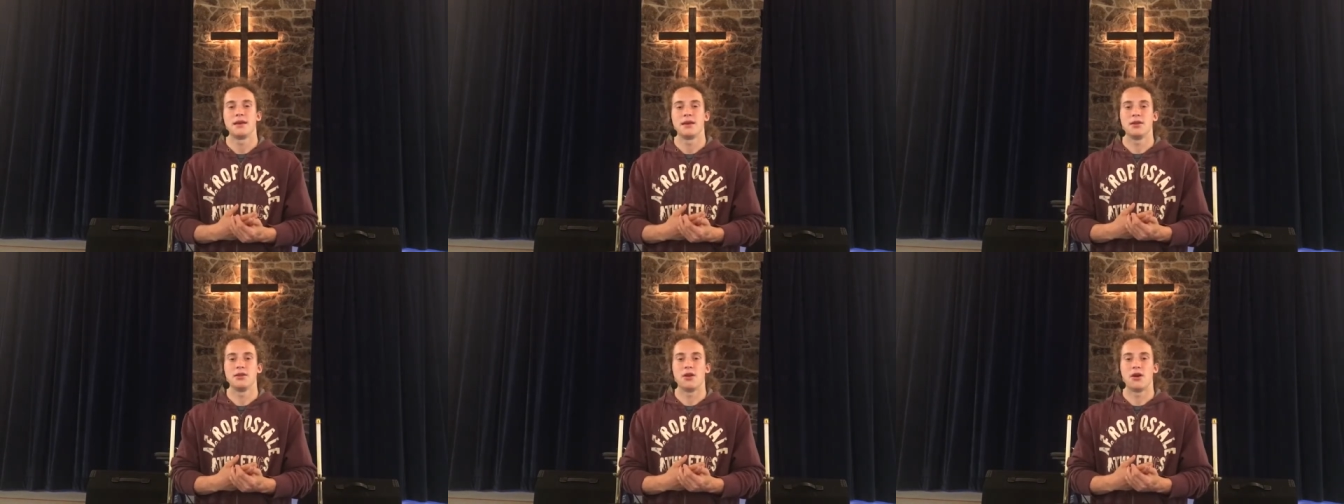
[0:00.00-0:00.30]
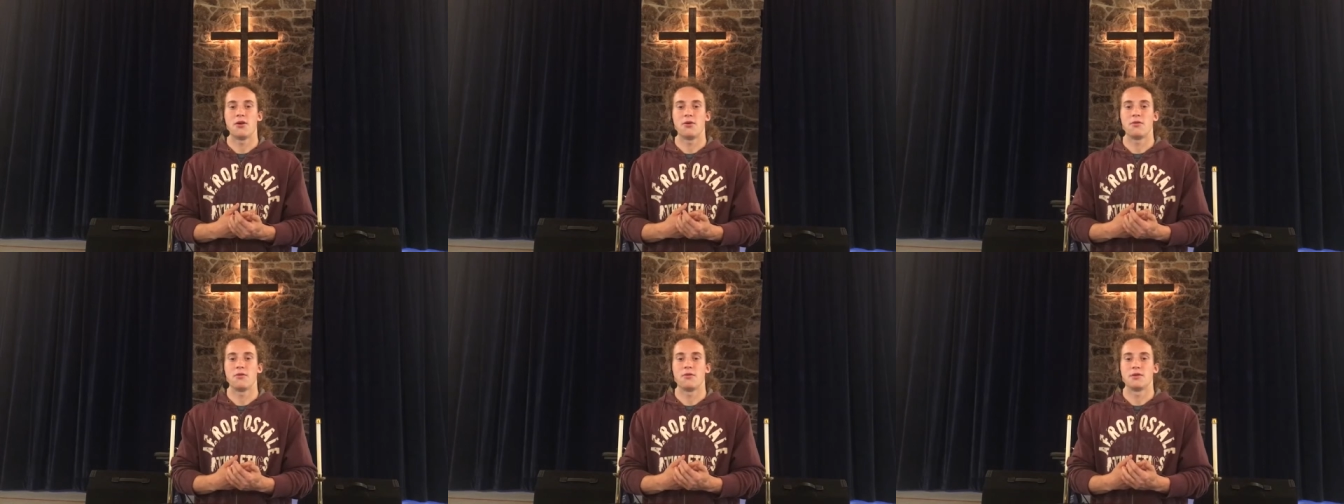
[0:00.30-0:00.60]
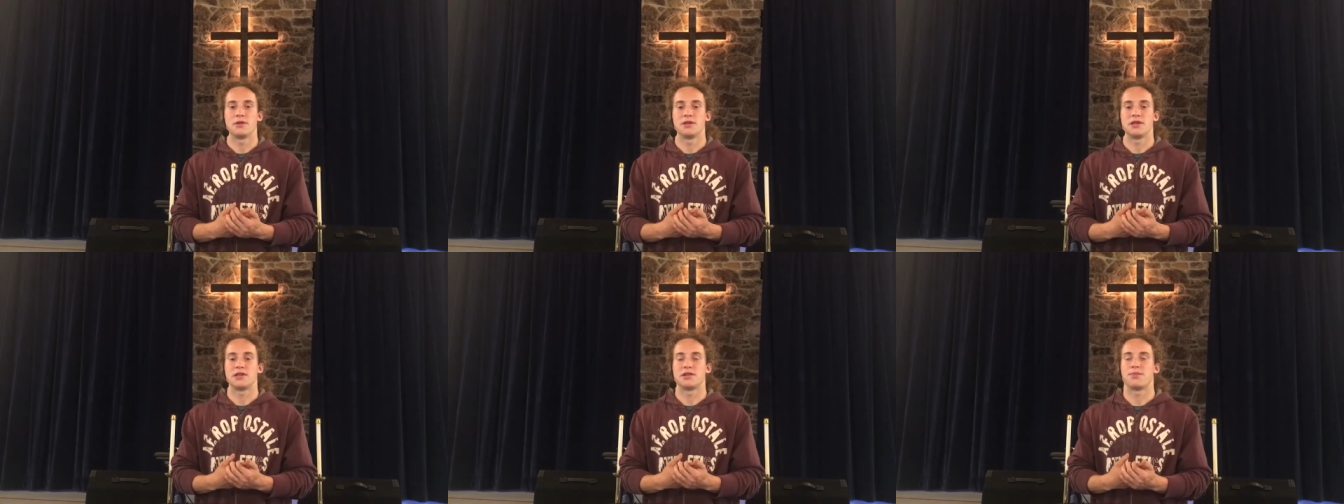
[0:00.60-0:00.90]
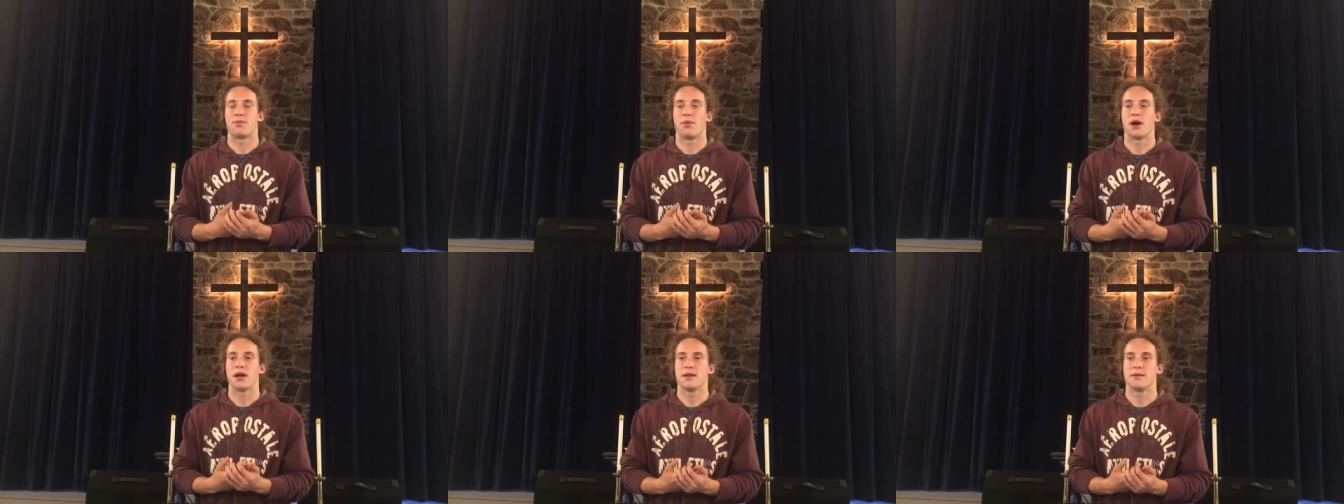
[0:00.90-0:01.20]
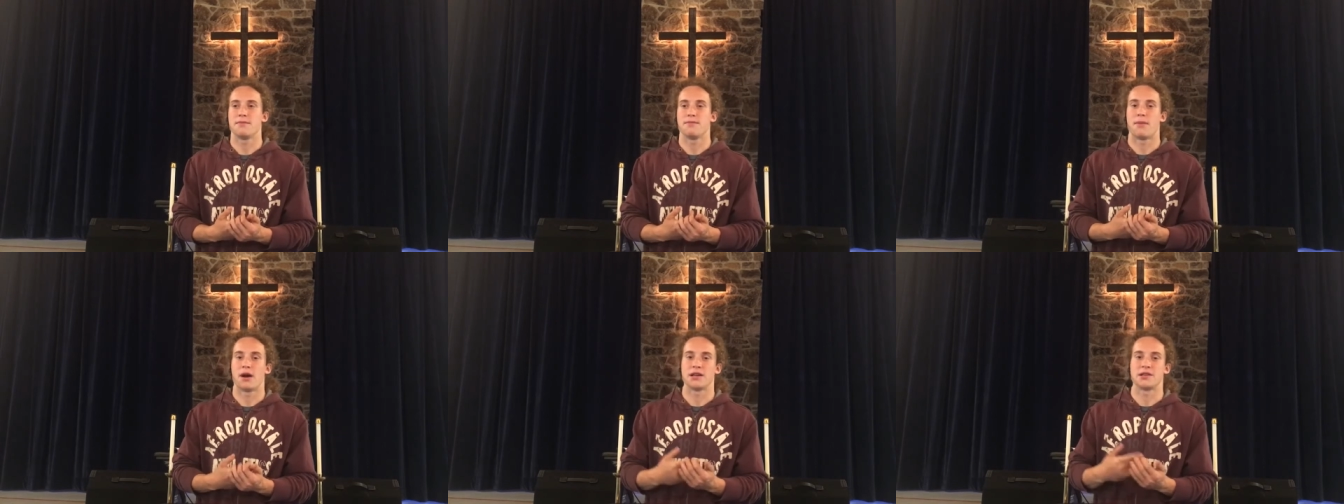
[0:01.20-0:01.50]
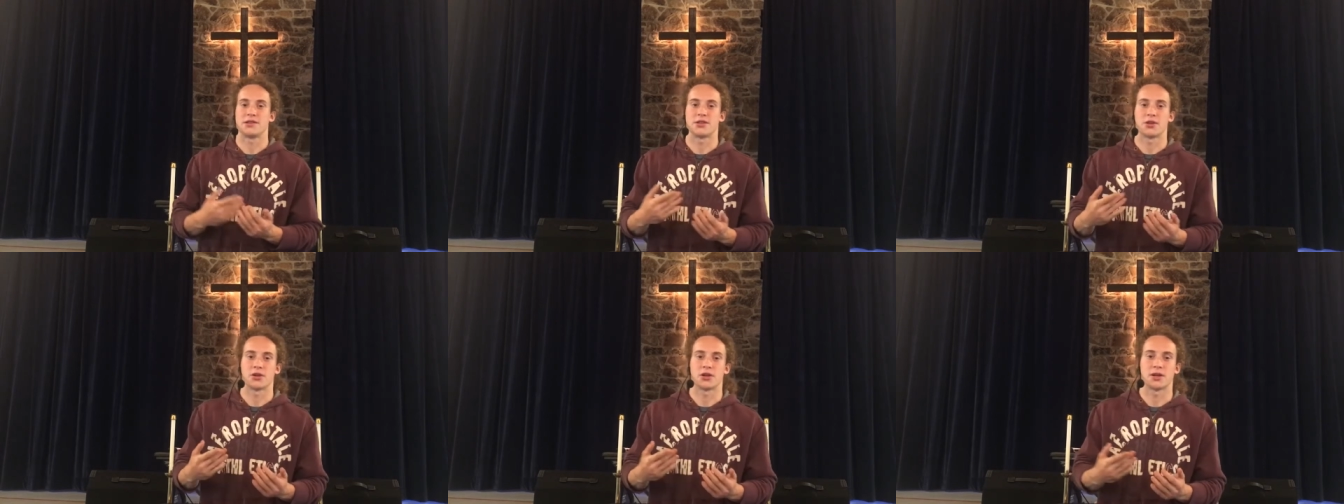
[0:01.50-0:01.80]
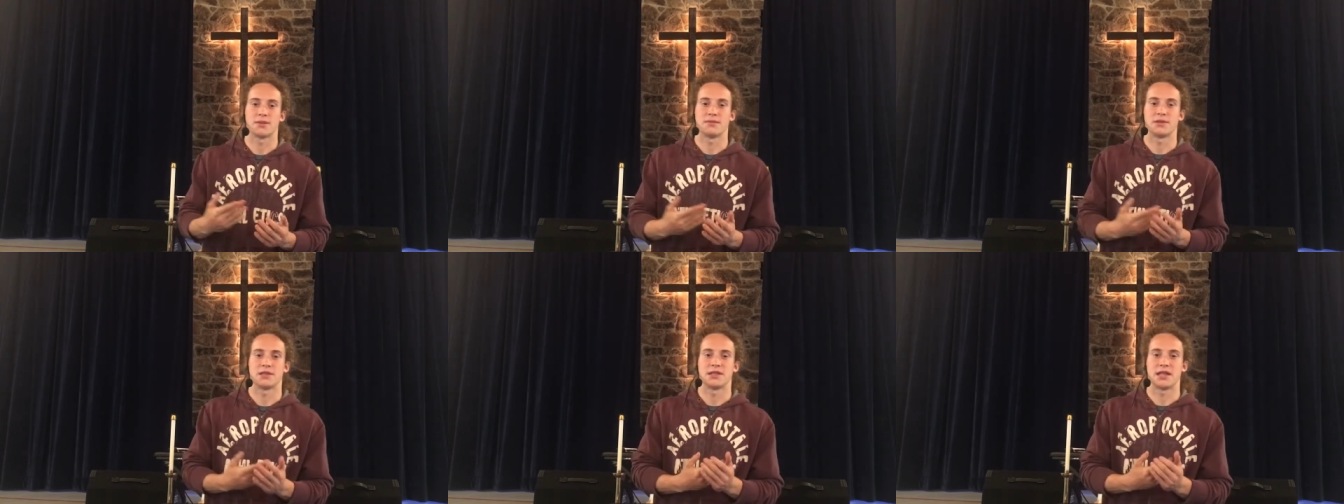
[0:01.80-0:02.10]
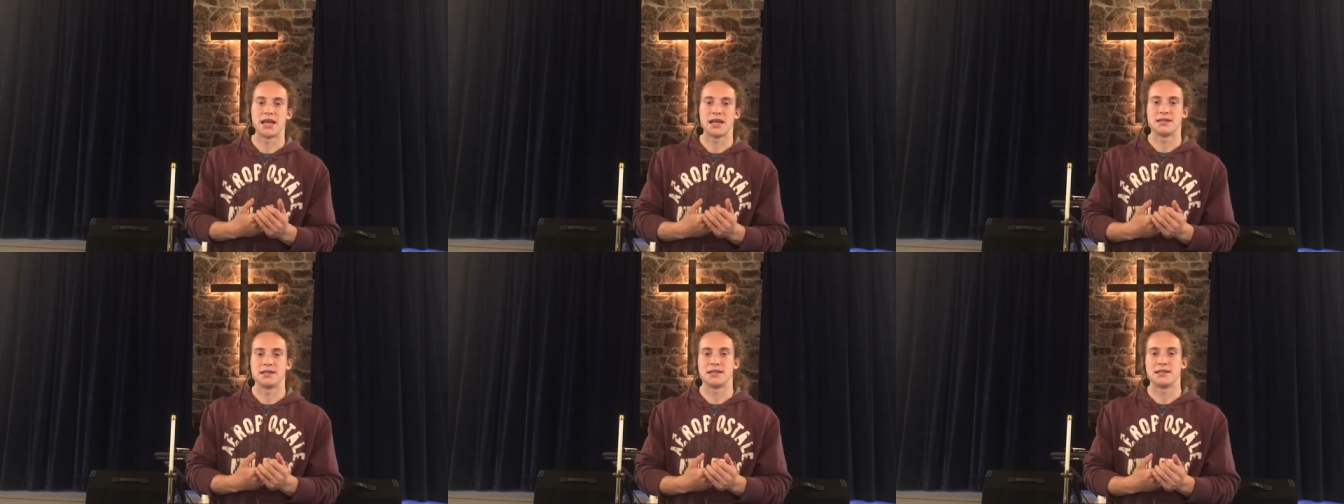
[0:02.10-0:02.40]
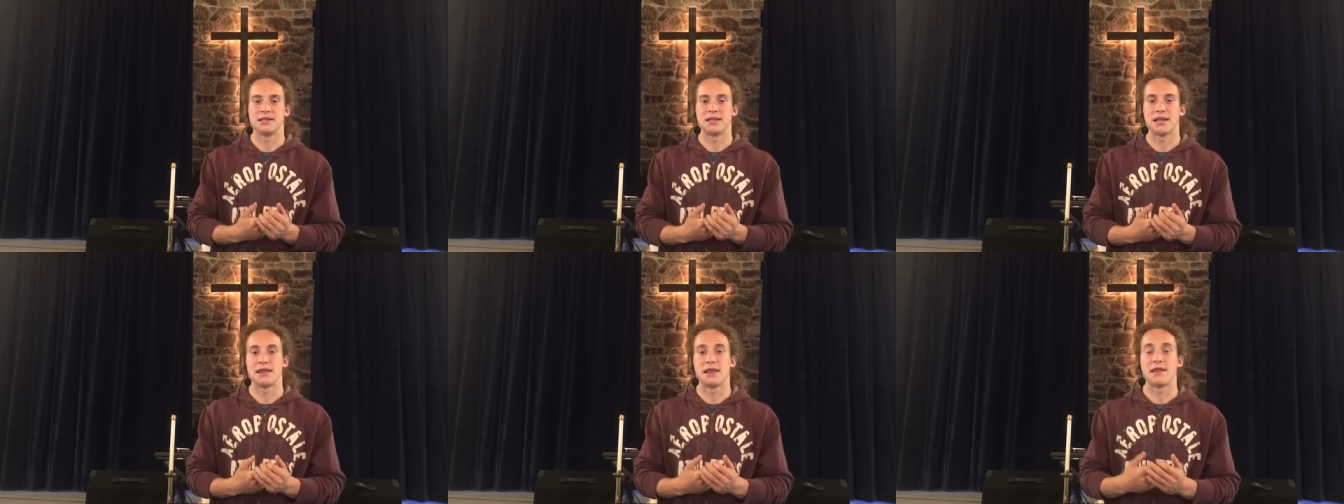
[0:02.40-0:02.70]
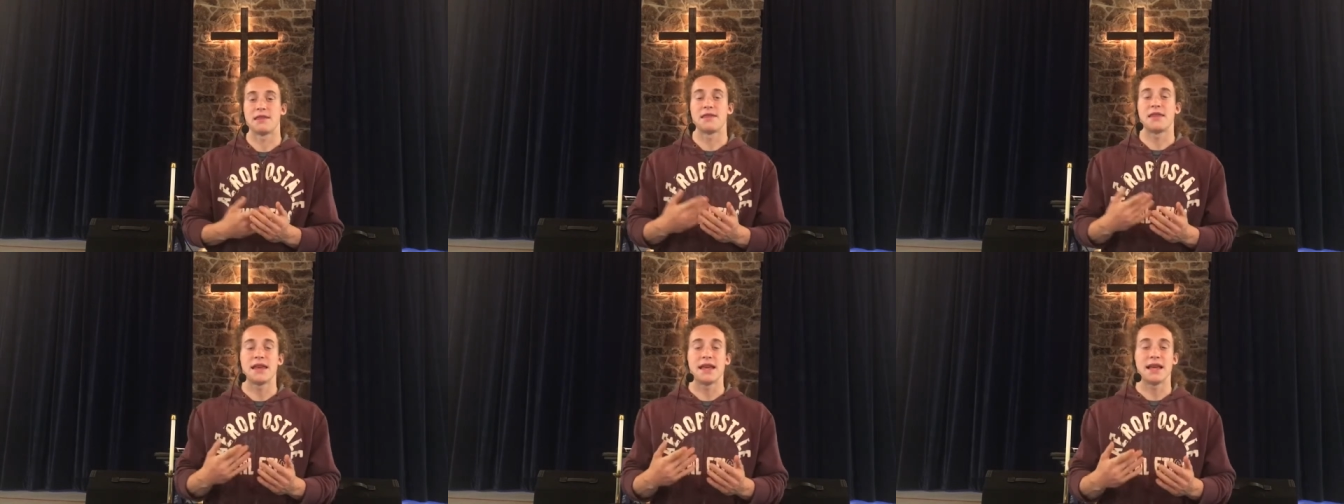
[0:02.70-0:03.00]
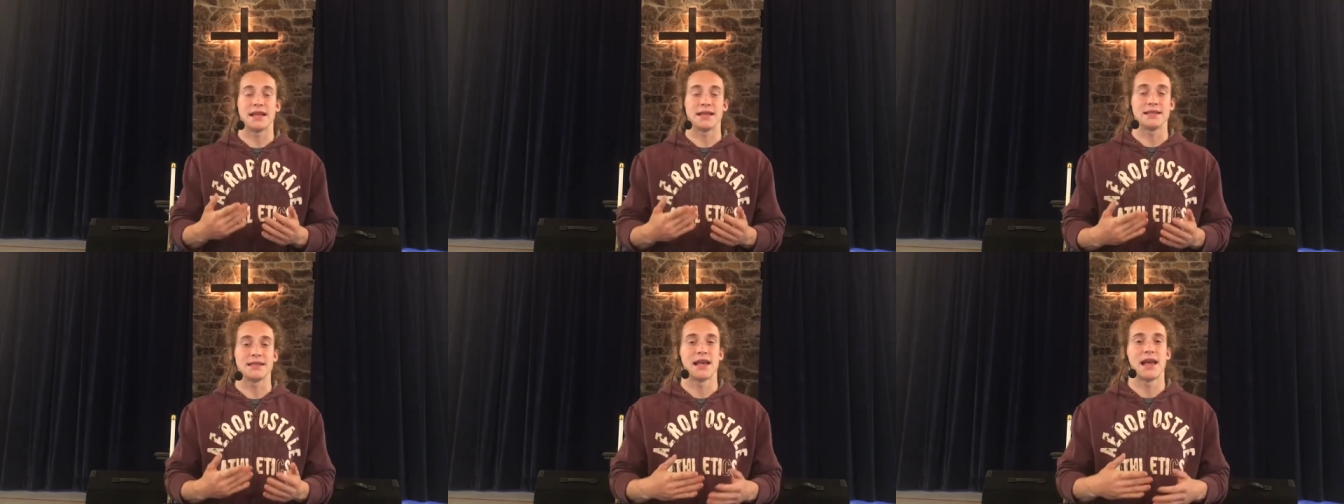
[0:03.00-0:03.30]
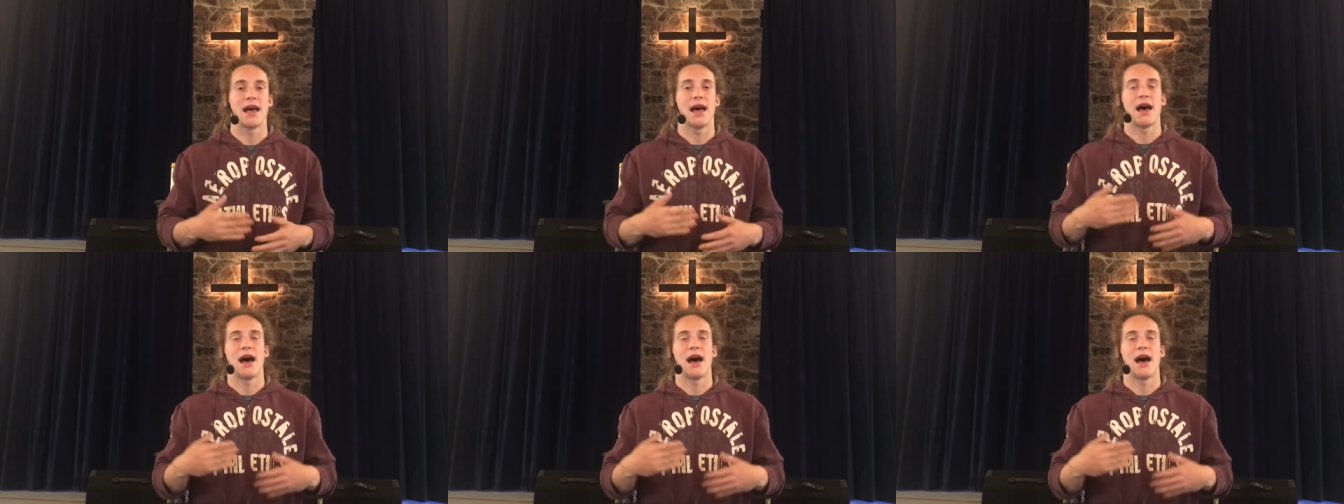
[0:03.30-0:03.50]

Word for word: you know, despite my circumstances and the things